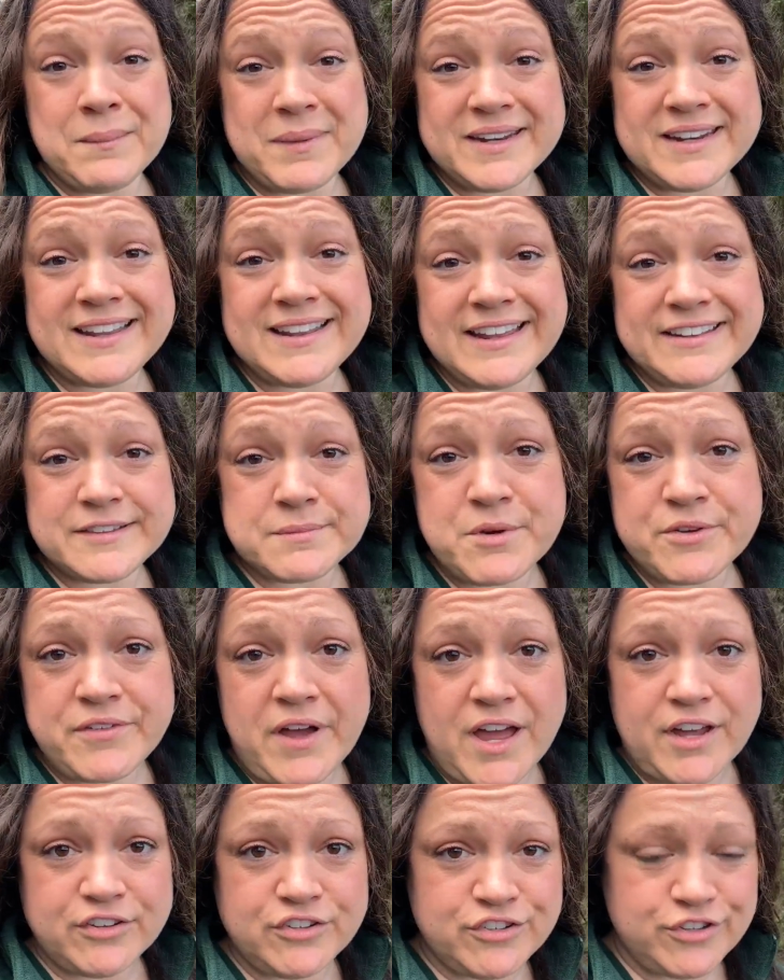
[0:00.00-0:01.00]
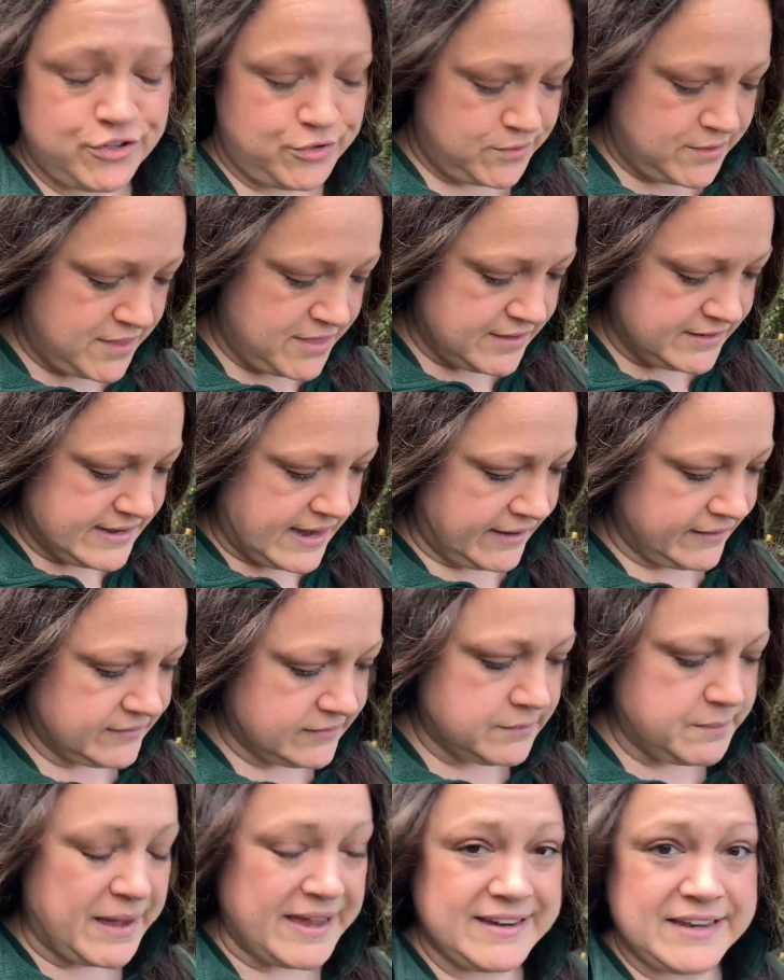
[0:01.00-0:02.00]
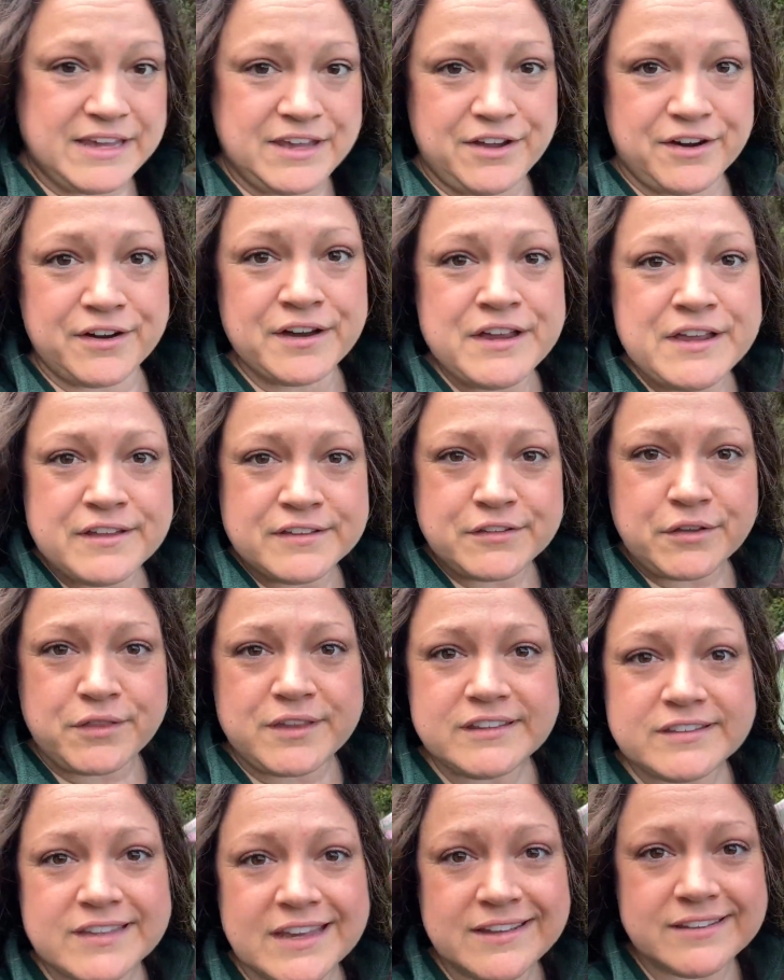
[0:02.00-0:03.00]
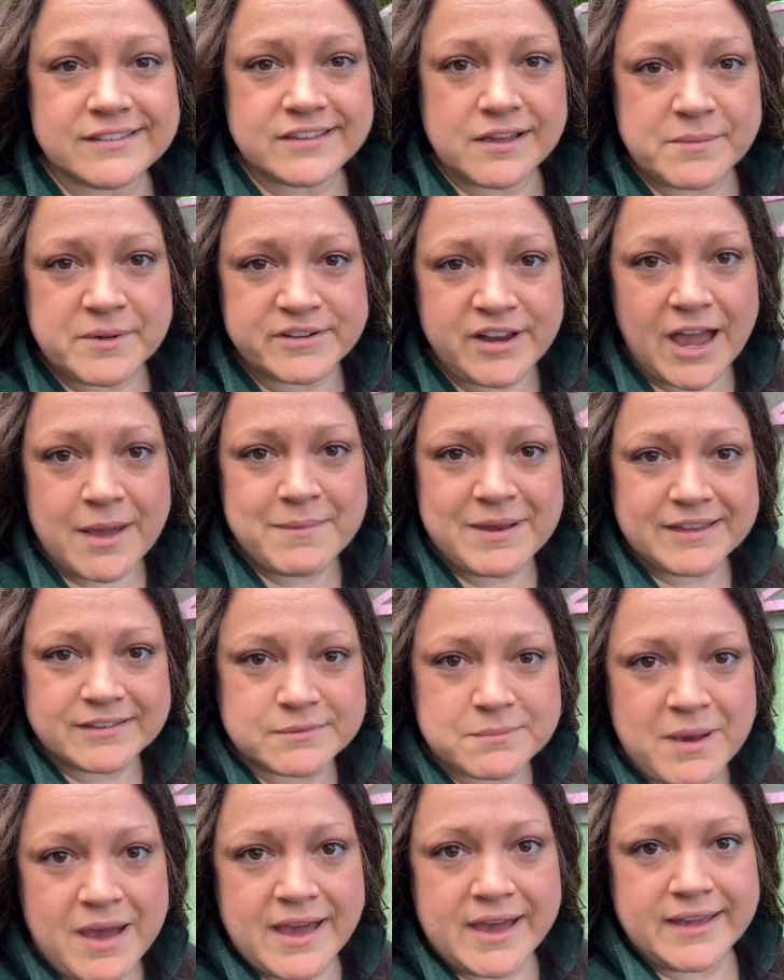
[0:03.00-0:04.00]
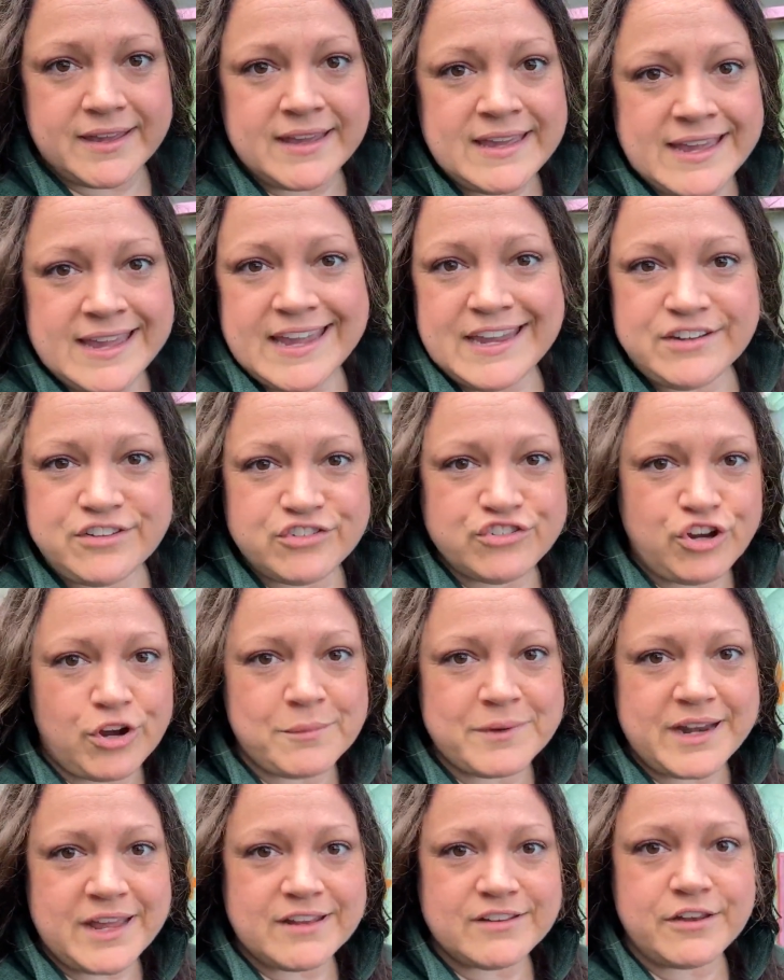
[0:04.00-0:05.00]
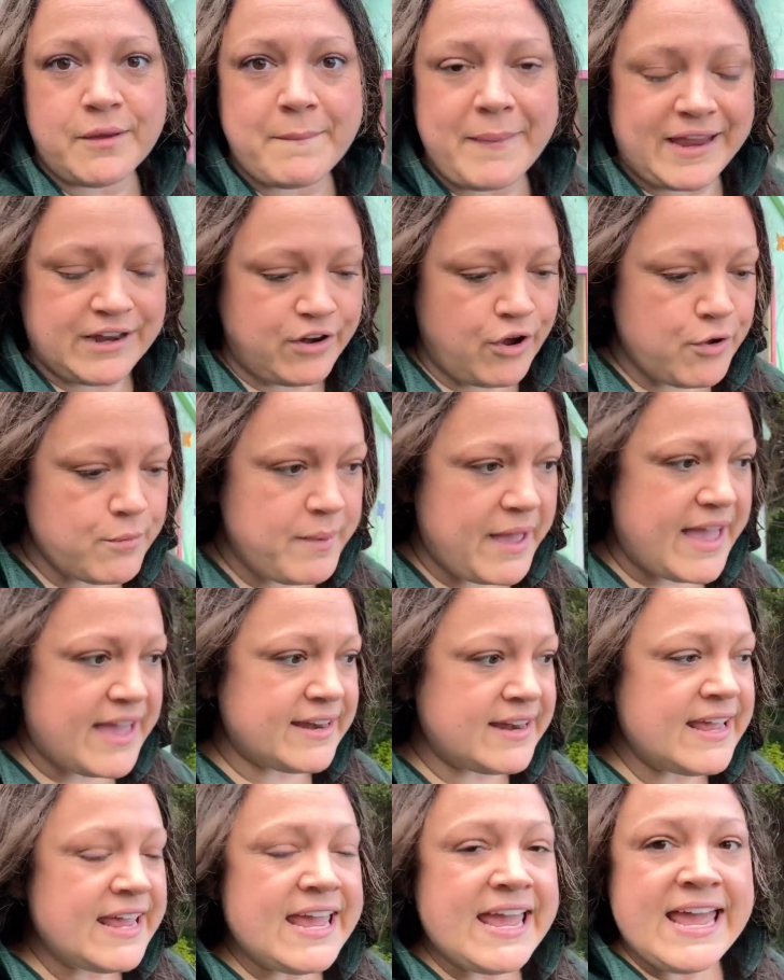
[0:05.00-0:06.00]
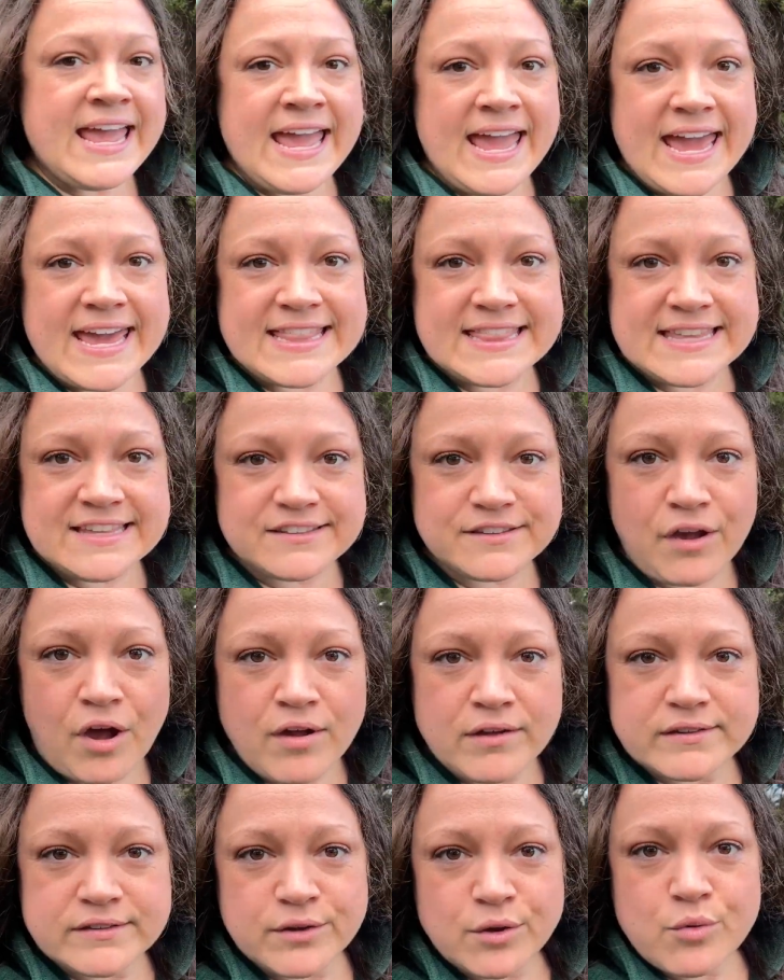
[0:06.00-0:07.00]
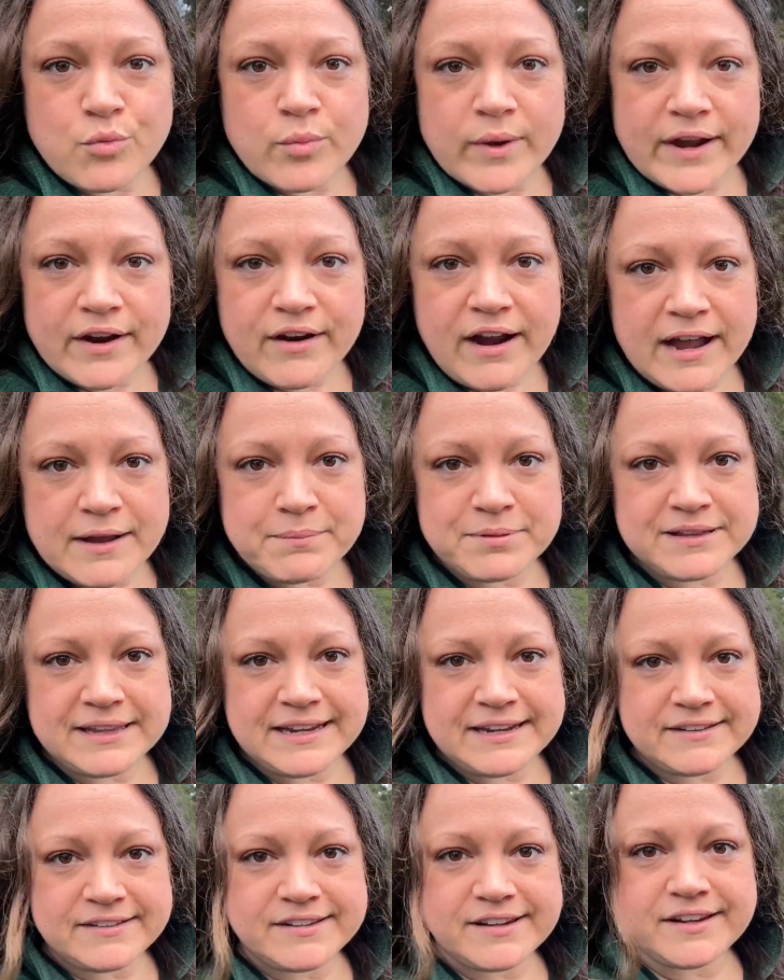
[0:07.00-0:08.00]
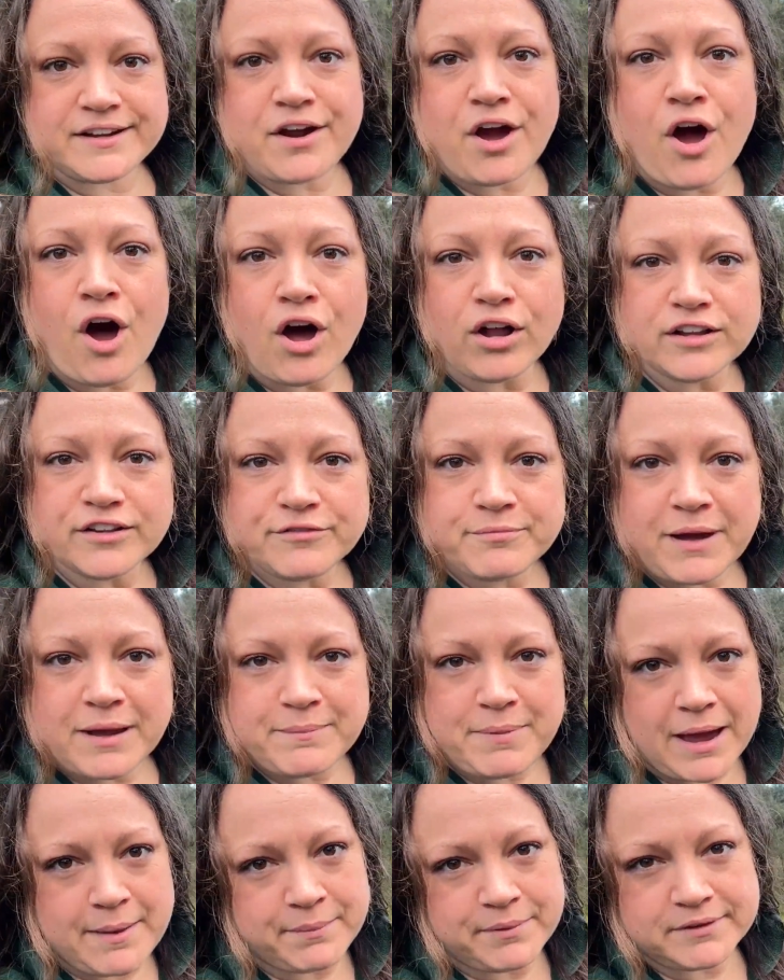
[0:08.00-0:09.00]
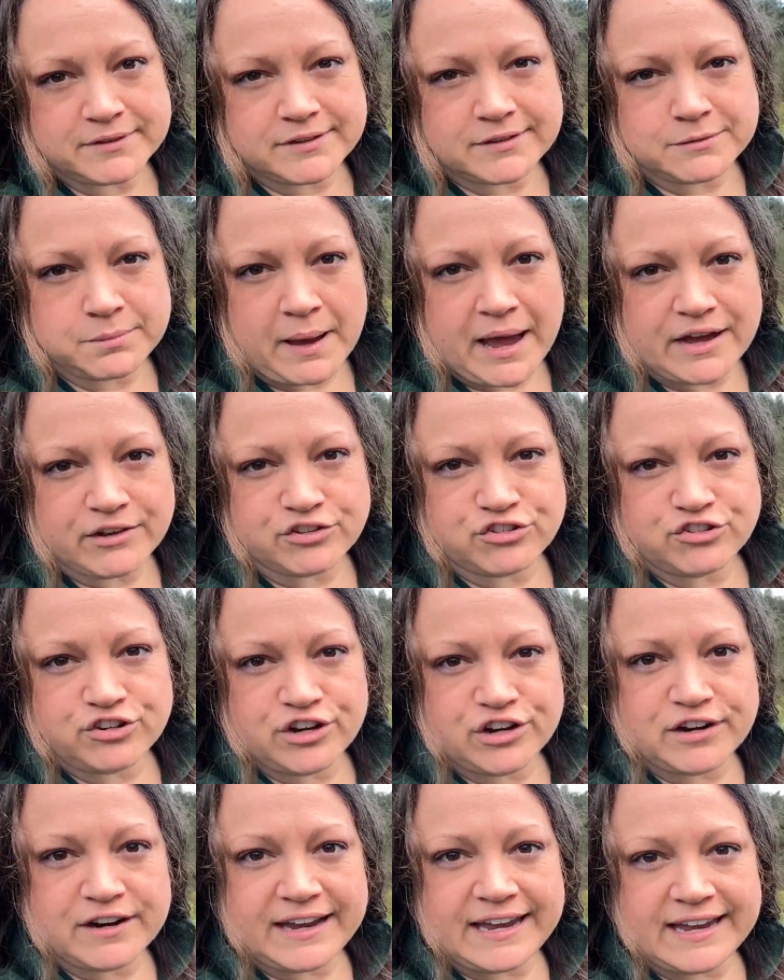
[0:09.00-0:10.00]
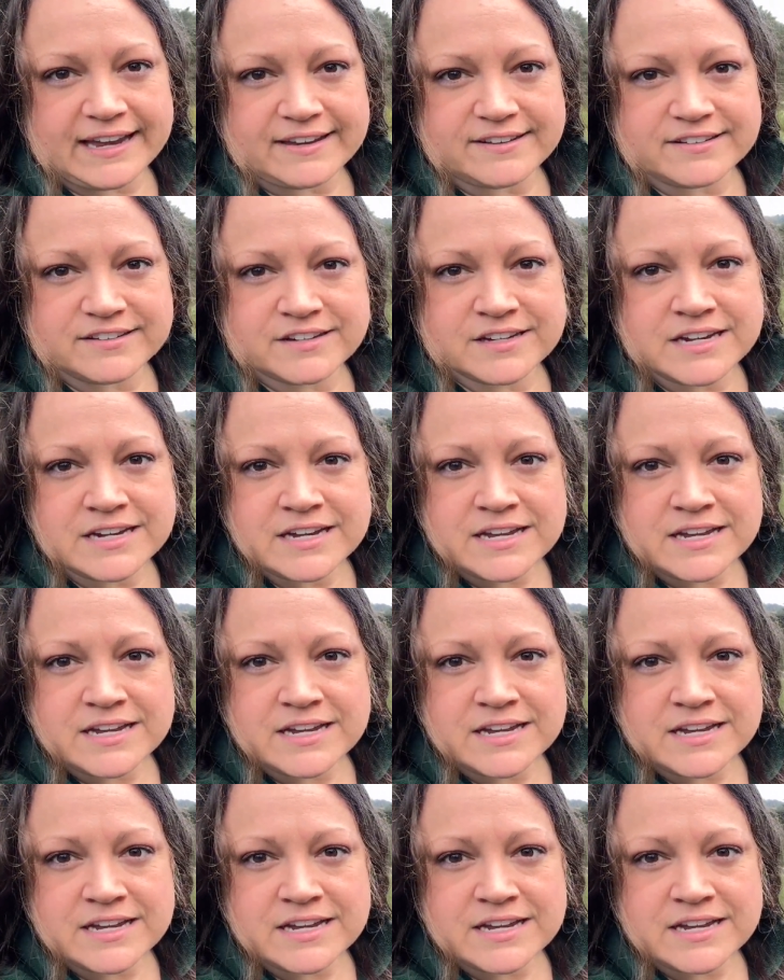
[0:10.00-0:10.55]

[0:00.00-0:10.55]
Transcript: But let's move on to the next bed here. So this in summertime is my indeterminate tomato bed. And it's also where I planted all of my peppers this past year and